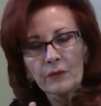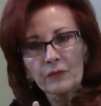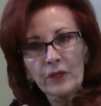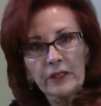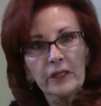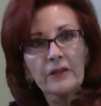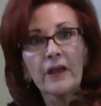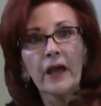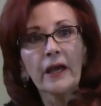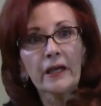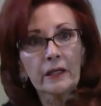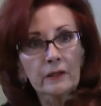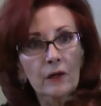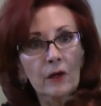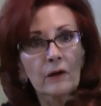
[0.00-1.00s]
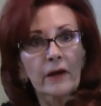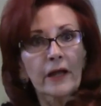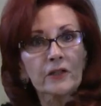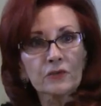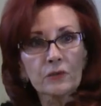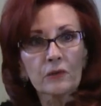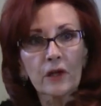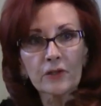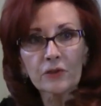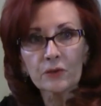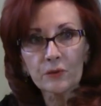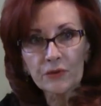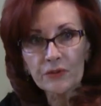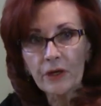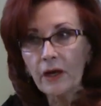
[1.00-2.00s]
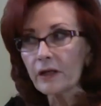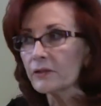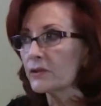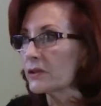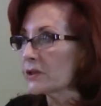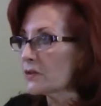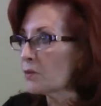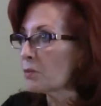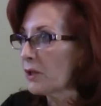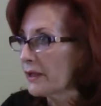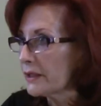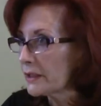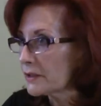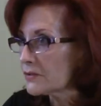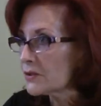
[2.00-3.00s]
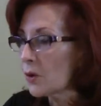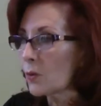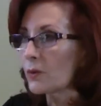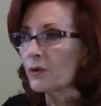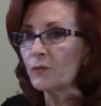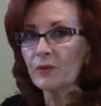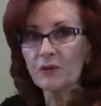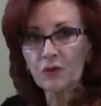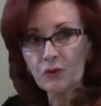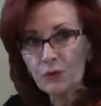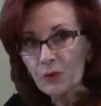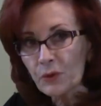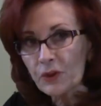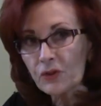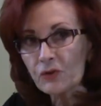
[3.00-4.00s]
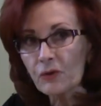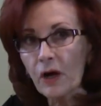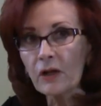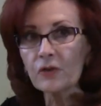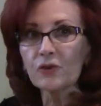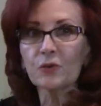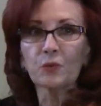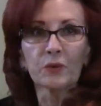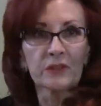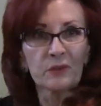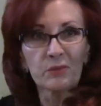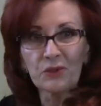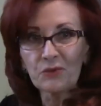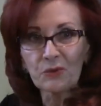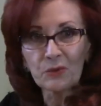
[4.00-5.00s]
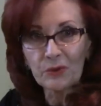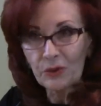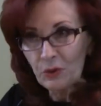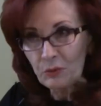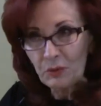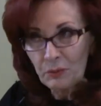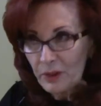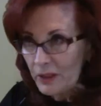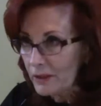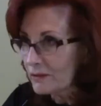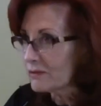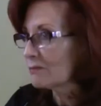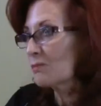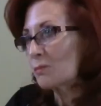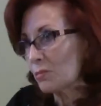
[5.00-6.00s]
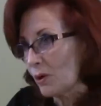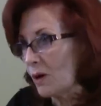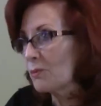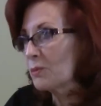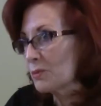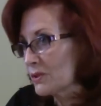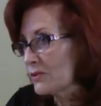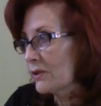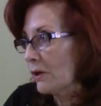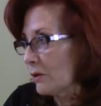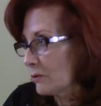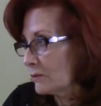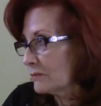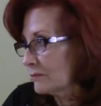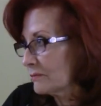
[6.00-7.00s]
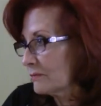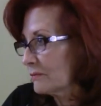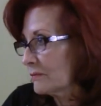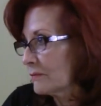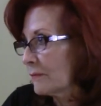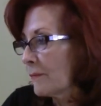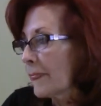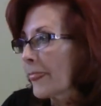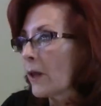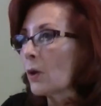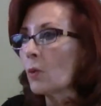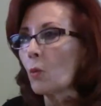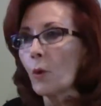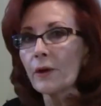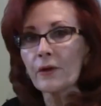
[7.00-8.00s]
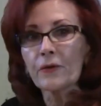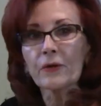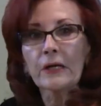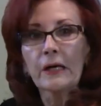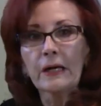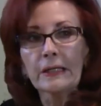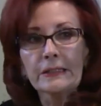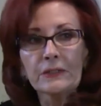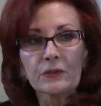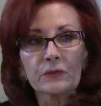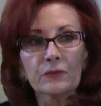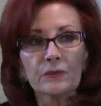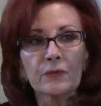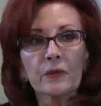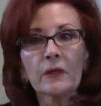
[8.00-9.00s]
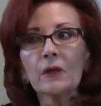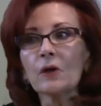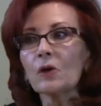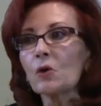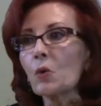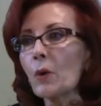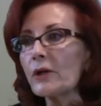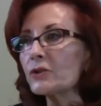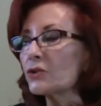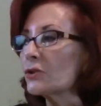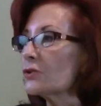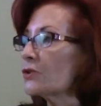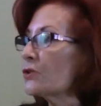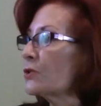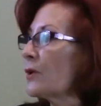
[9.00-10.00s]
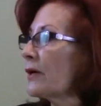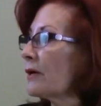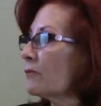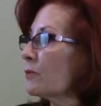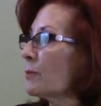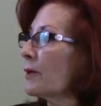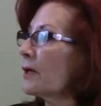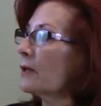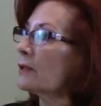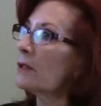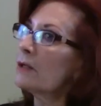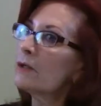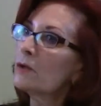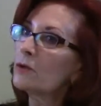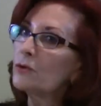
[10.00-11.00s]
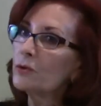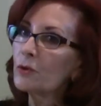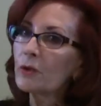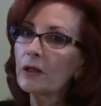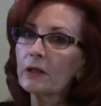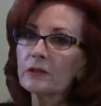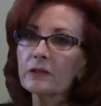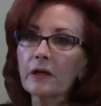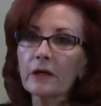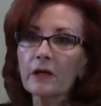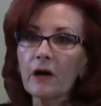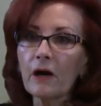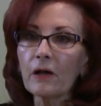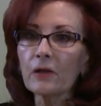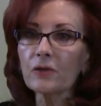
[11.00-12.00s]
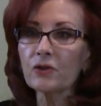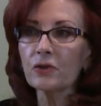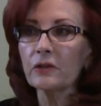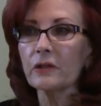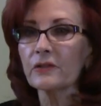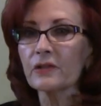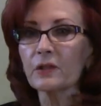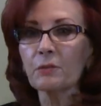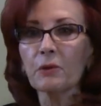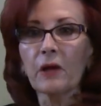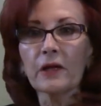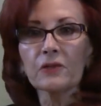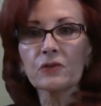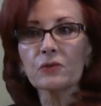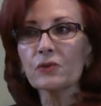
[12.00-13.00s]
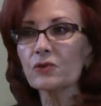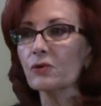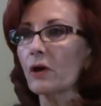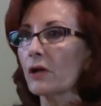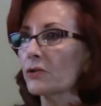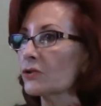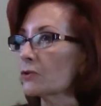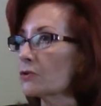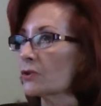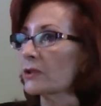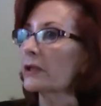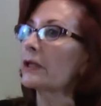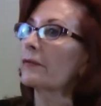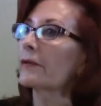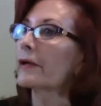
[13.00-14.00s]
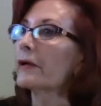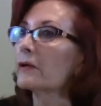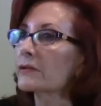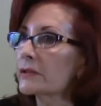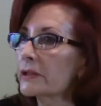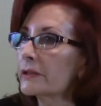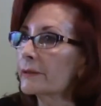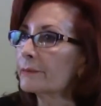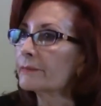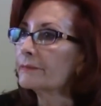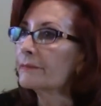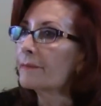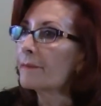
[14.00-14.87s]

yin and yang in our astrological signs and in the planets. So if it's true in astrology, wouldn't it be true in human beings? Probably so. What other kinds of questions do you have about Jungian psychology as it applies to astrology, or just anything else? Kim?